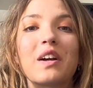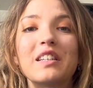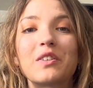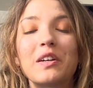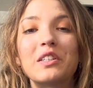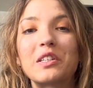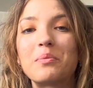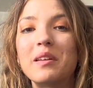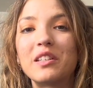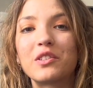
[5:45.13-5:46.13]
So I just
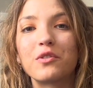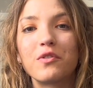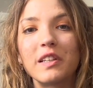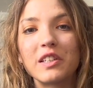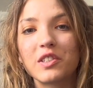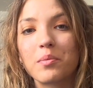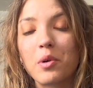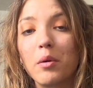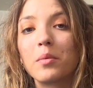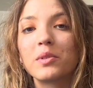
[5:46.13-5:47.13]
managed to finish the
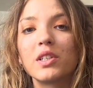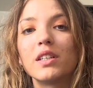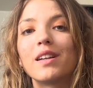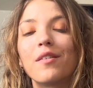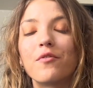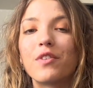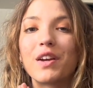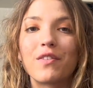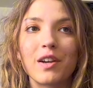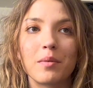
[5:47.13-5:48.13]
problem sheet. I'm
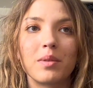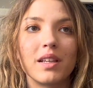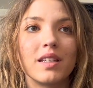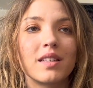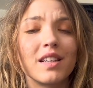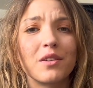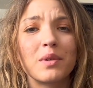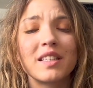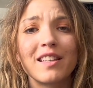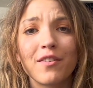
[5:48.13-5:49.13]
very, very pleased. It
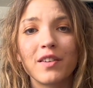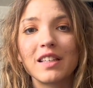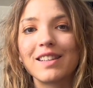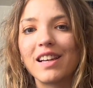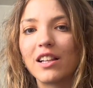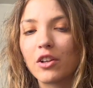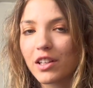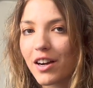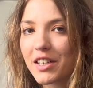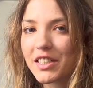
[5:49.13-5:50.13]
was definitely a lot
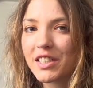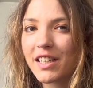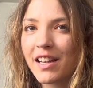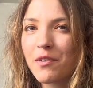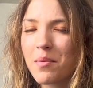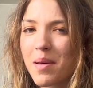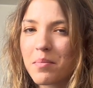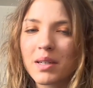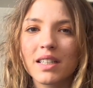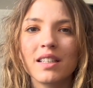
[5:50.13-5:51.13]
harder than I
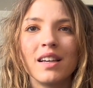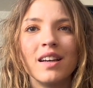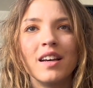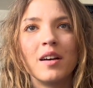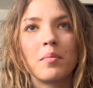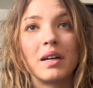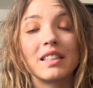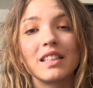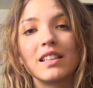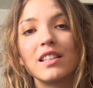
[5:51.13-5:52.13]
remembered,
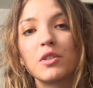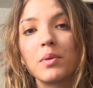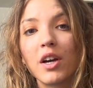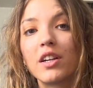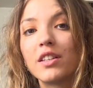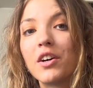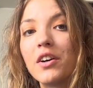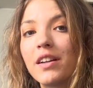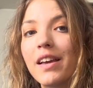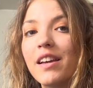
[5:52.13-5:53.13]
but at least we got it
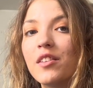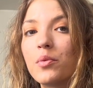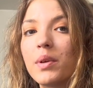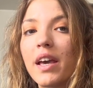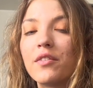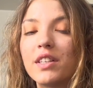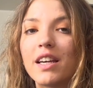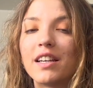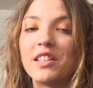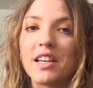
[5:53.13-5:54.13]
done and we have the
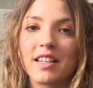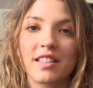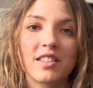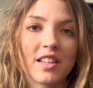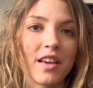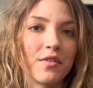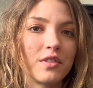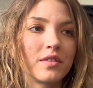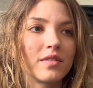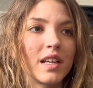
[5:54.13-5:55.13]
ideas
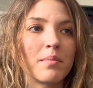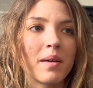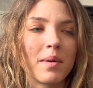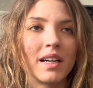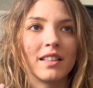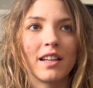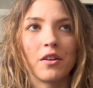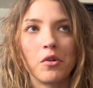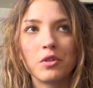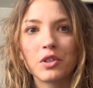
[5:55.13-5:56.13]
saved in my mind and
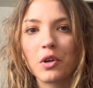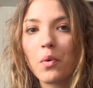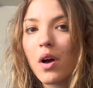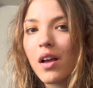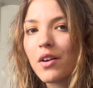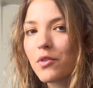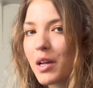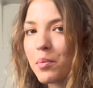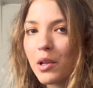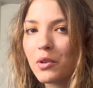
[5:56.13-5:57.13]
also
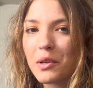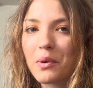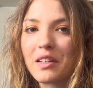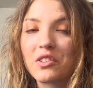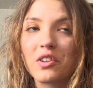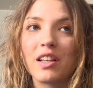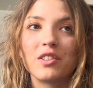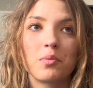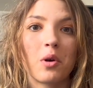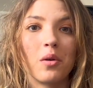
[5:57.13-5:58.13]
right below the question, as
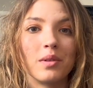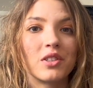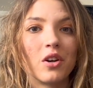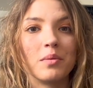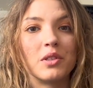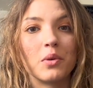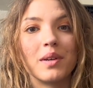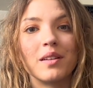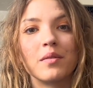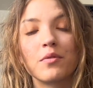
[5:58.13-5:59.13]
you probably saw me zoom
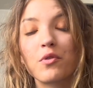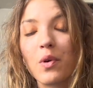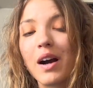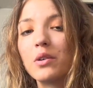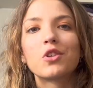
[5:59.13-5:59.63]
in throughout.